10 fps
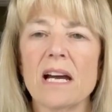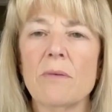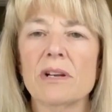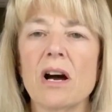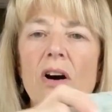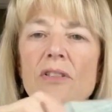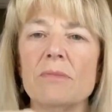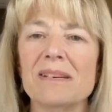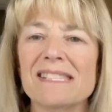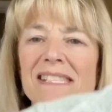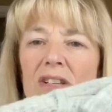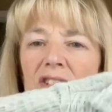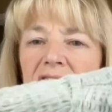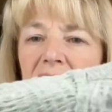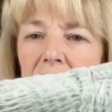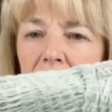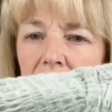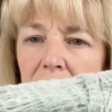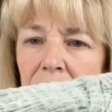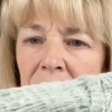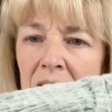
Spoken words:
I would call them a seersucker,